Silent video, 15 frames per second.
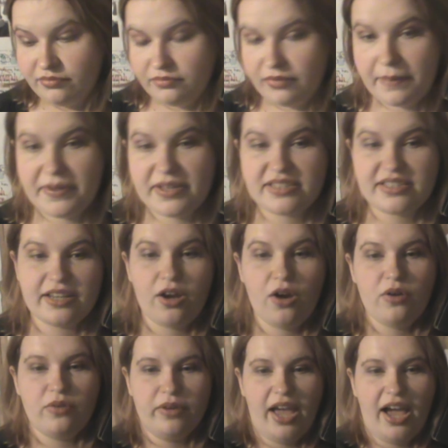maybe it's like,
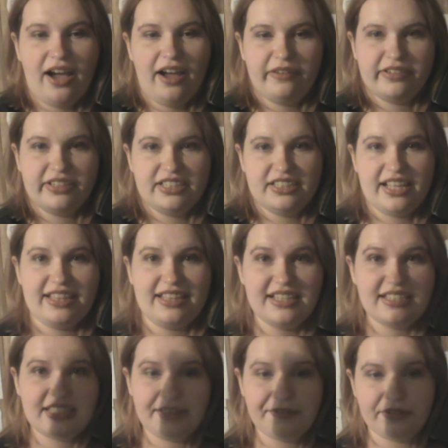oh yeah, I really like
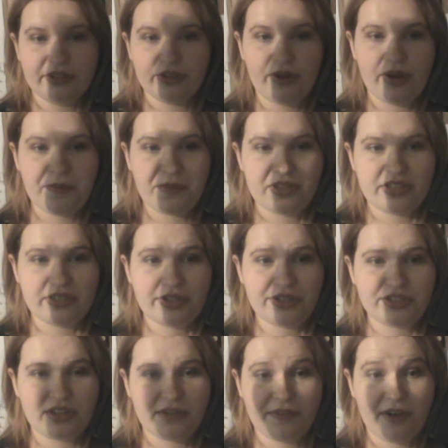this thing from the crate, but this
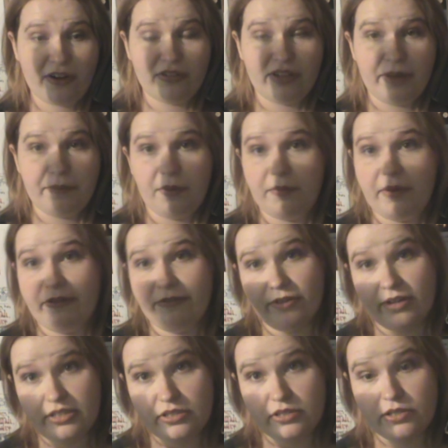other stuff I don't like, but my
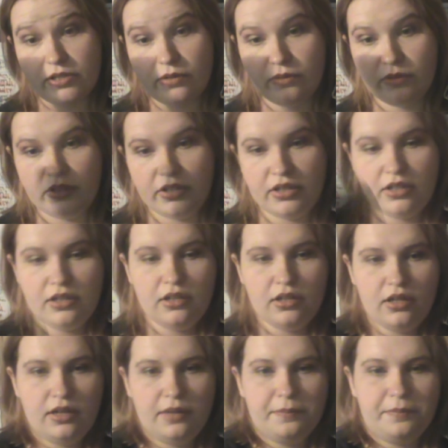friends do.
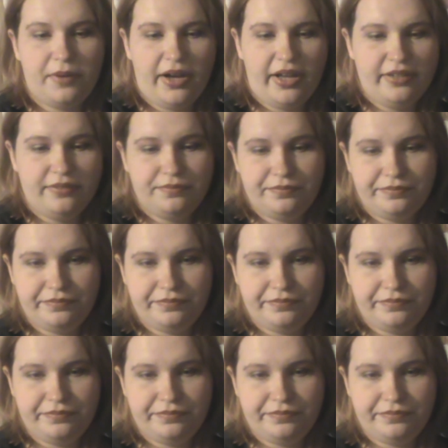But